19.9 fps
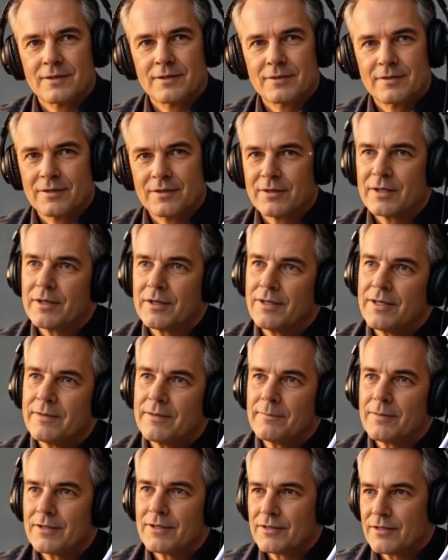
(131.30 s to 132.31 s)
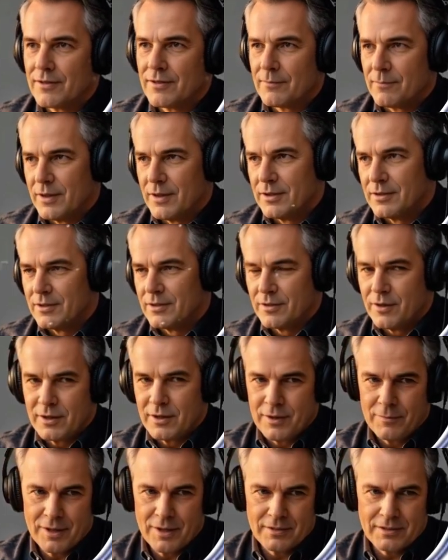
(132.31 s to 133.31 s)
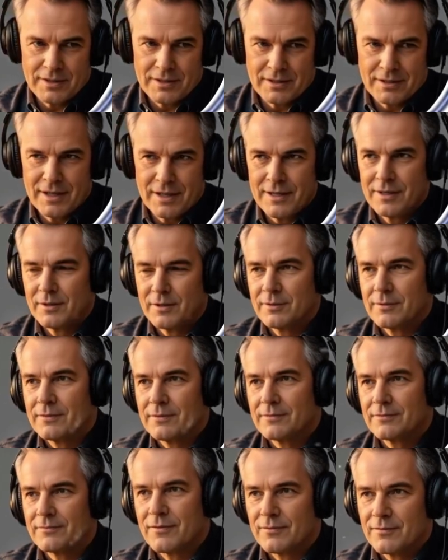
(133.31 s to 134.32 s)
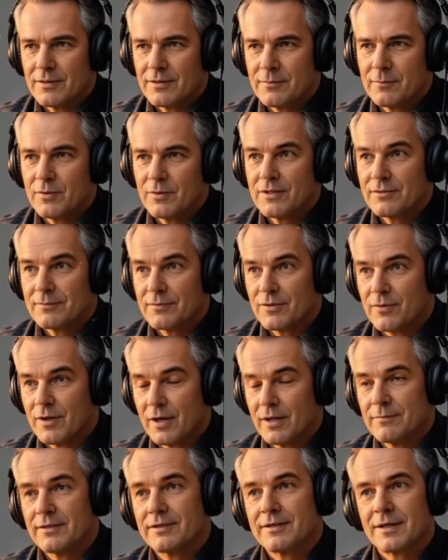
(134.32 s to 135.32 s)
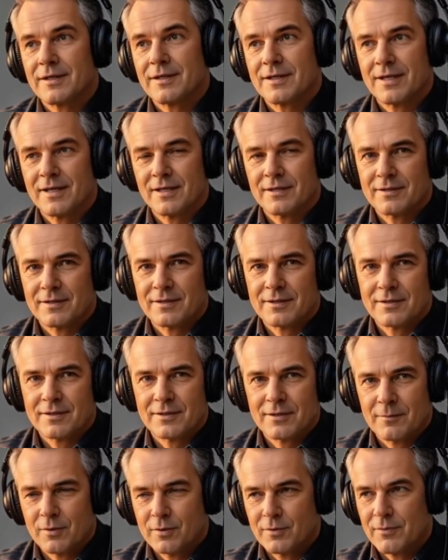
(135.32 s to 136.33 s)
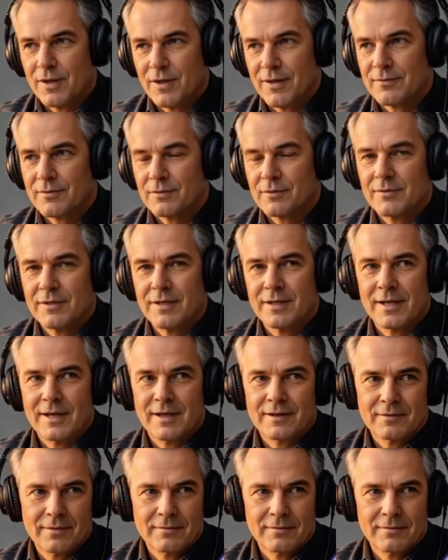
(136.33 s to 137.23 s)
The Starlink business model is all about scale. The more subscribers they get, the more revenue they have